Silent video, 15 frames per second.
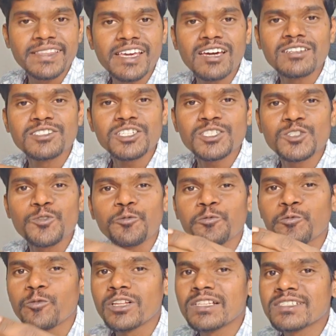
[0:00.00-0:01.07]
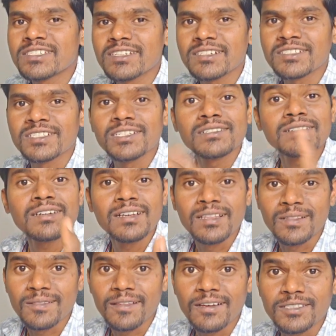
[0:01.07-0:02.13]
They are just
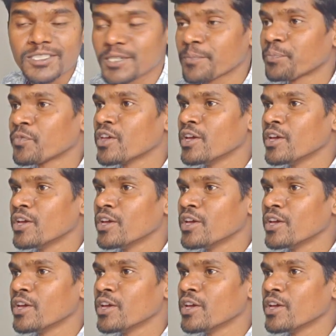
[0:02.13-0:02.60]
well-structured logic.